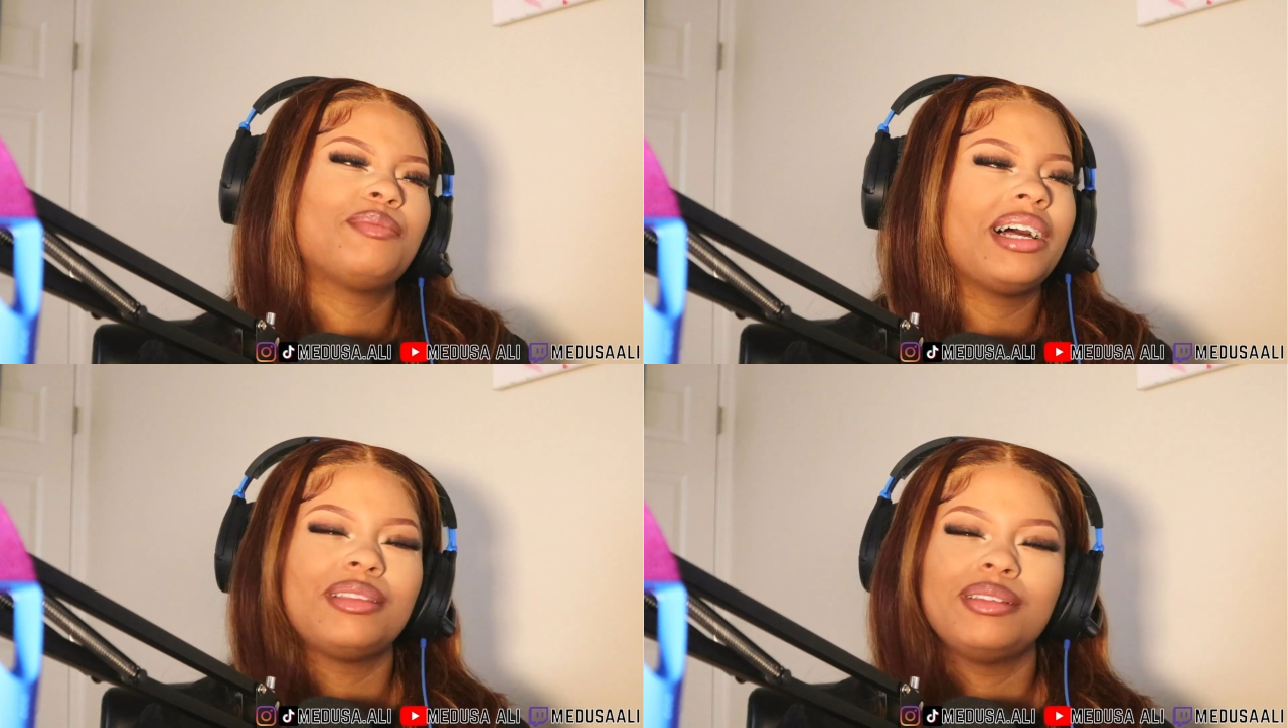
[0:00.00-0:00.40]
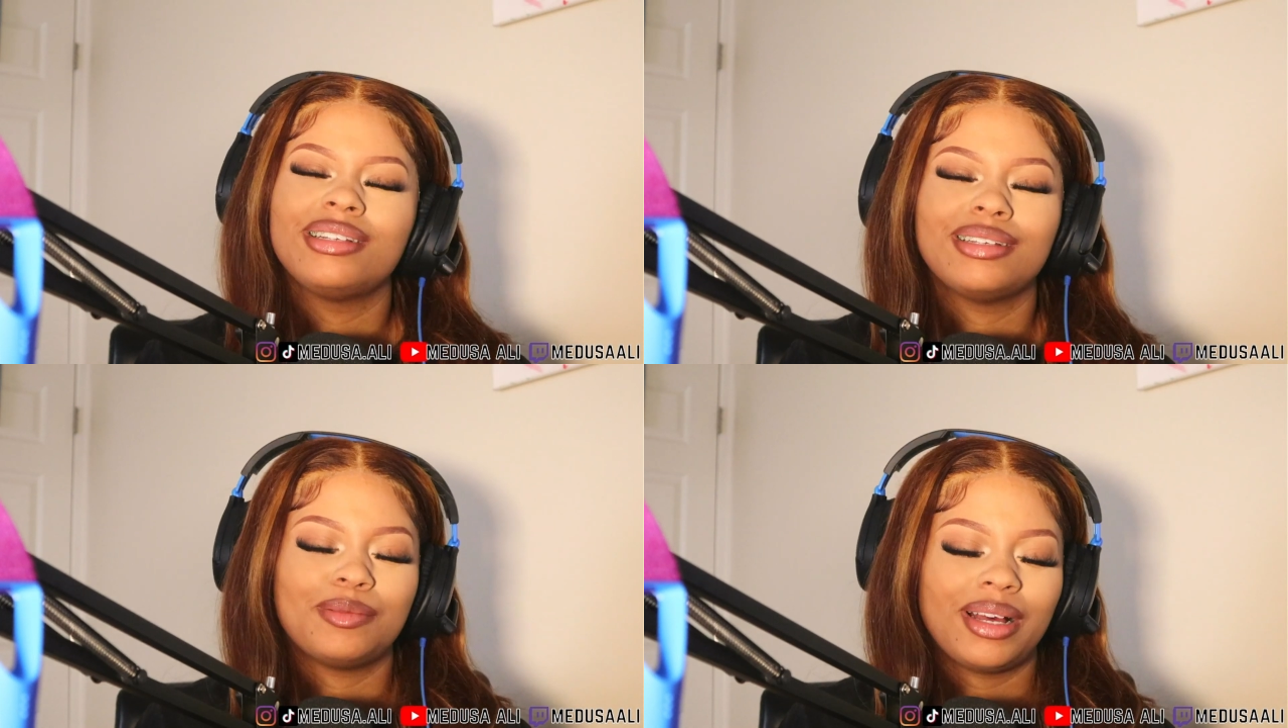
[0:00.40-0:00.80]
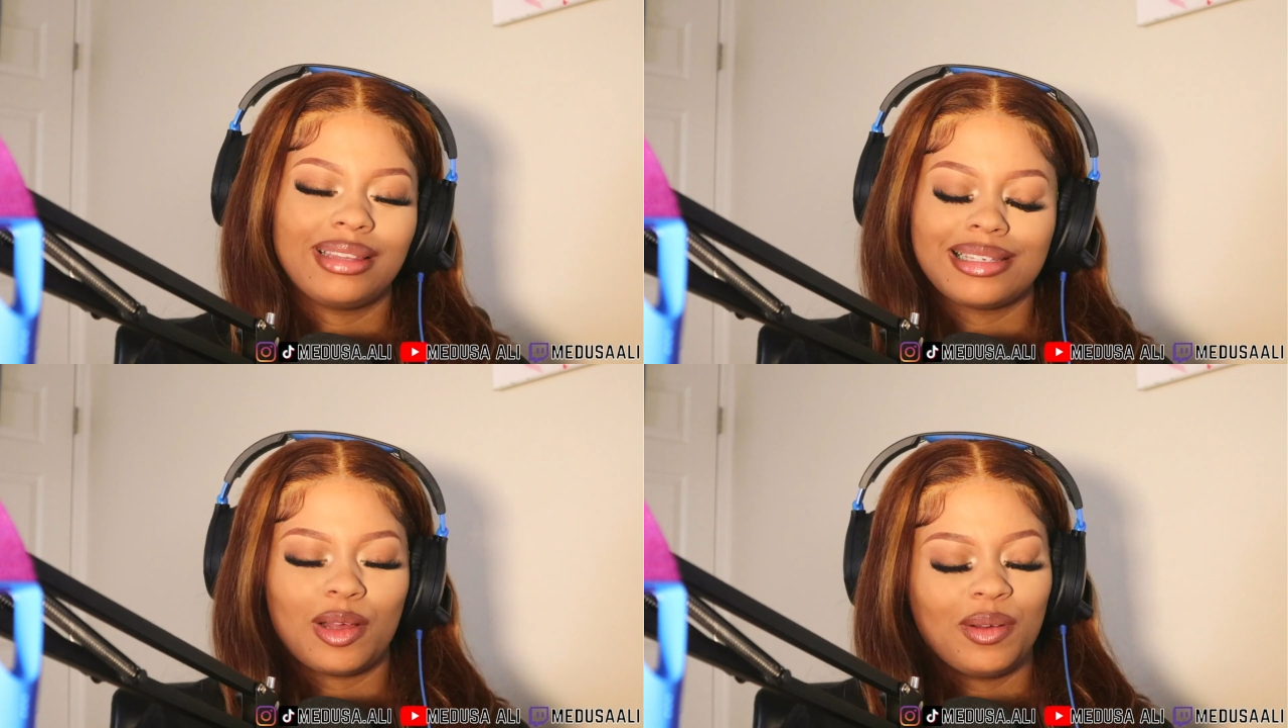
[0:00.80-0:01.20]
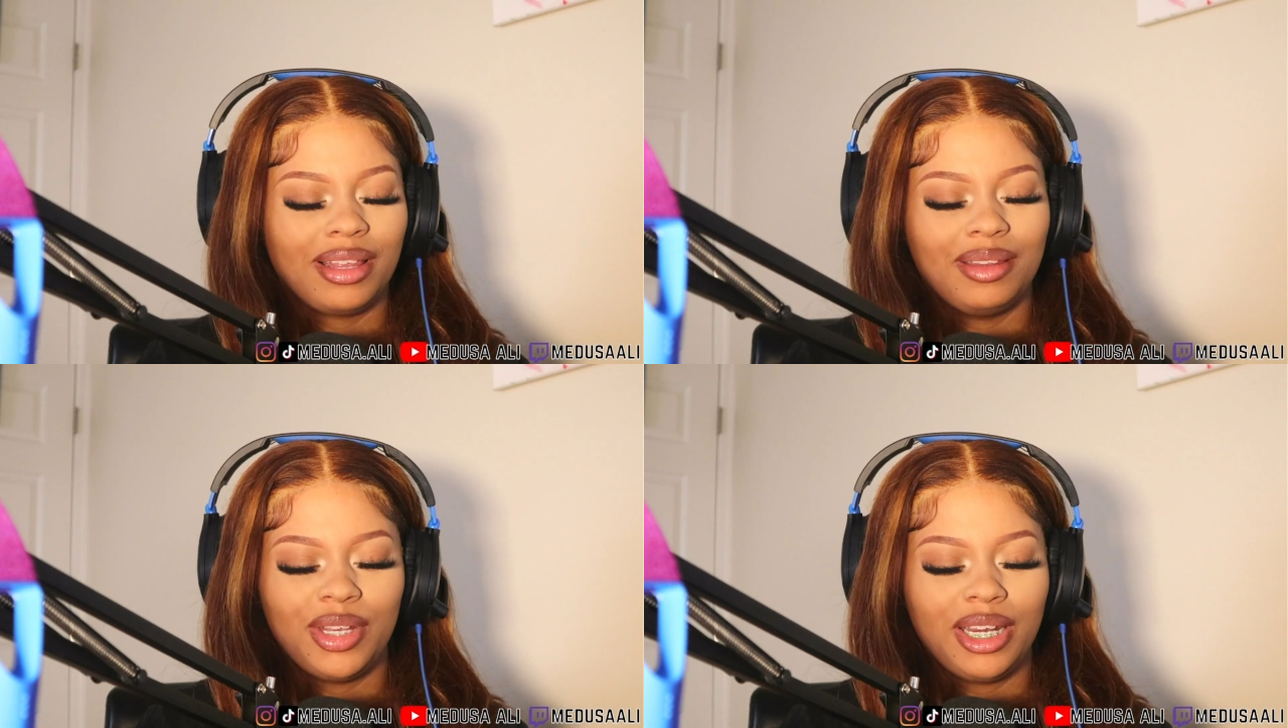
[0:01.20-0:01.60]
the about the song in the
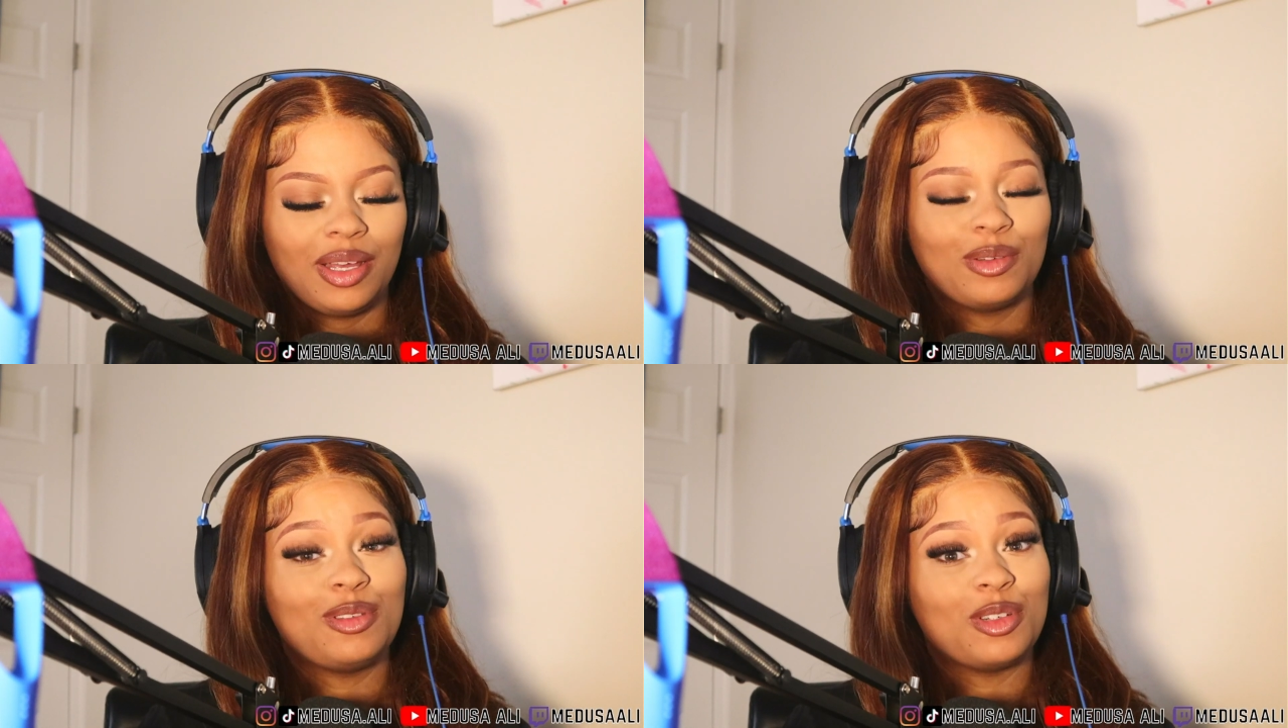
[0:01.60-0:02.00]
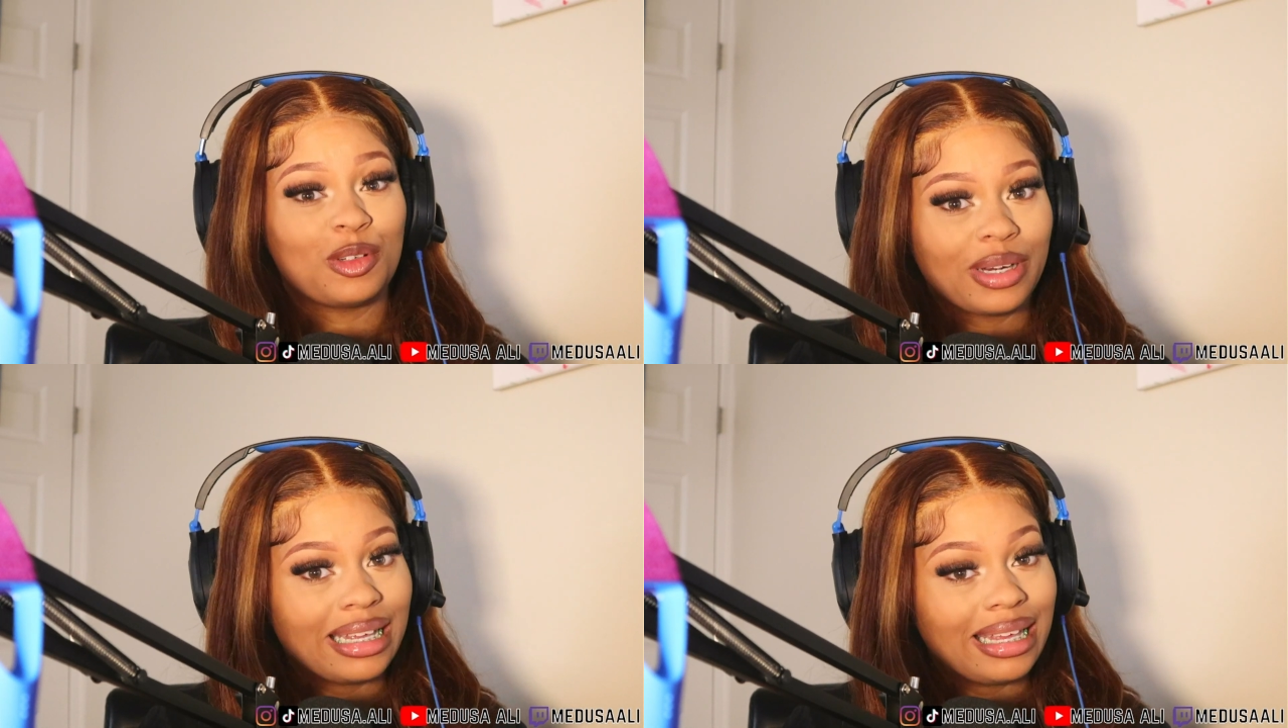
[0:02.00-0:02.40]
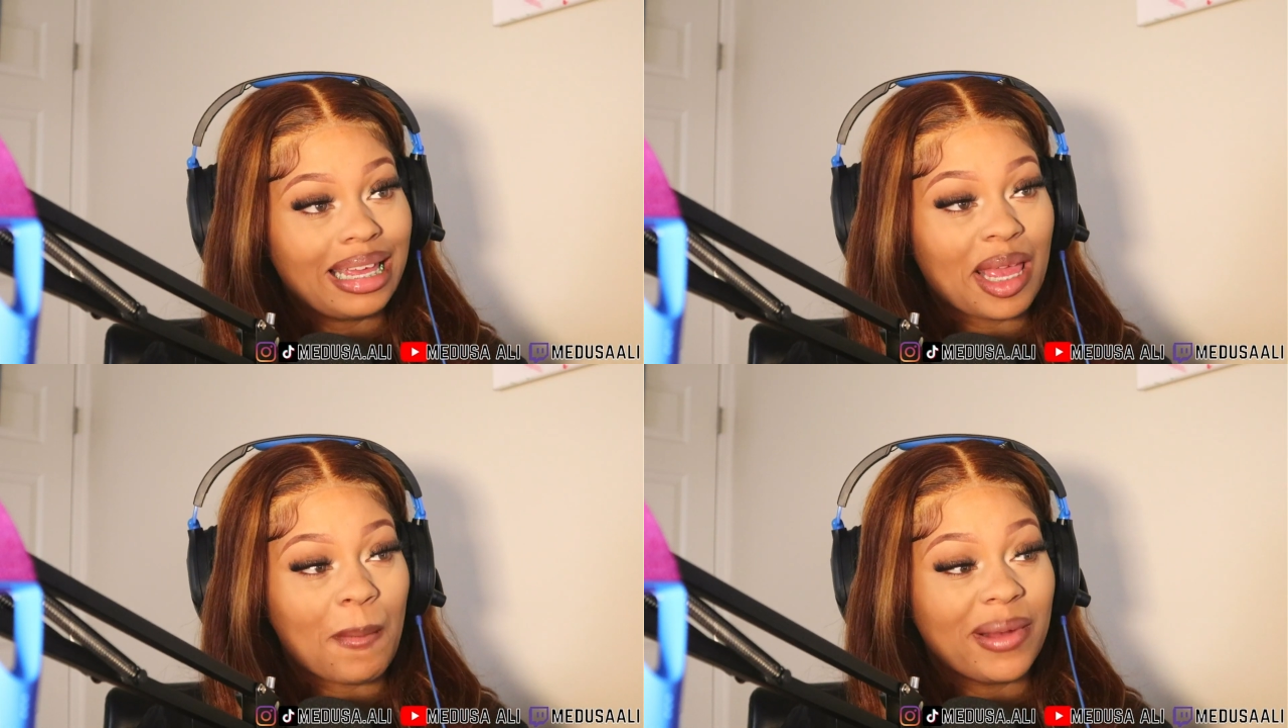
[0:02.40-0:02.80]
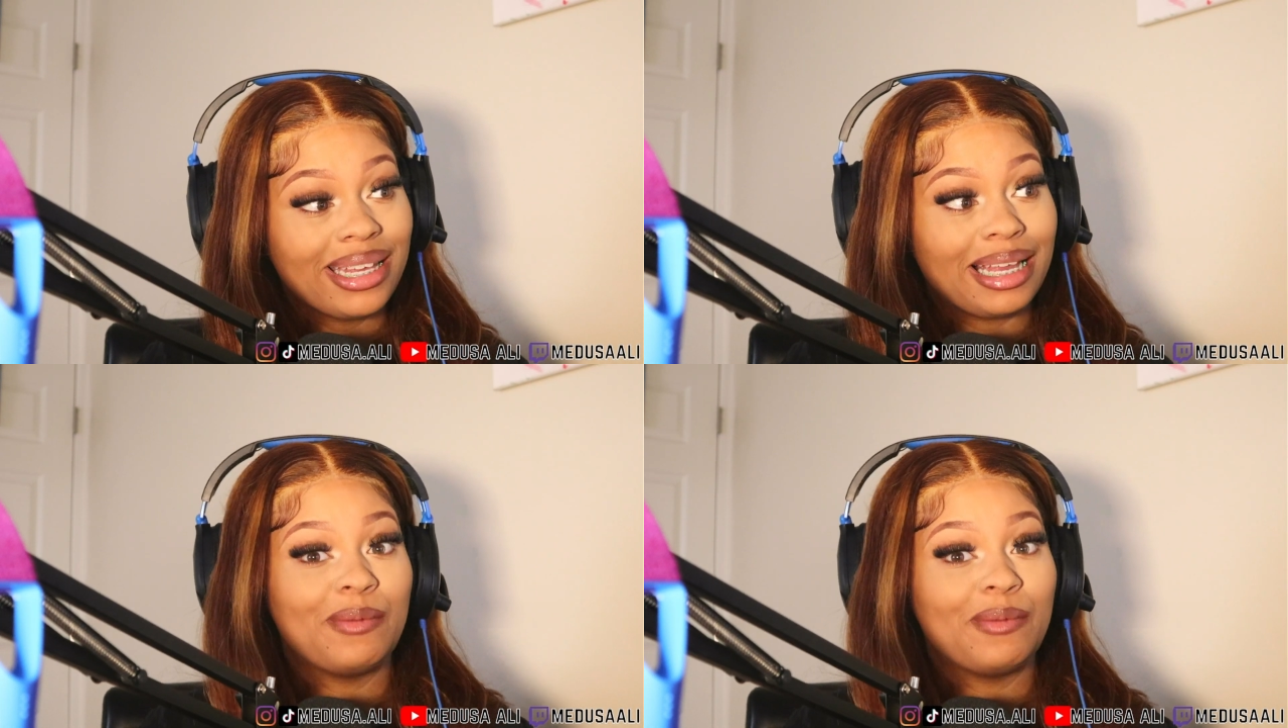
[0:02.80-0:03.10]
video during it but yeah let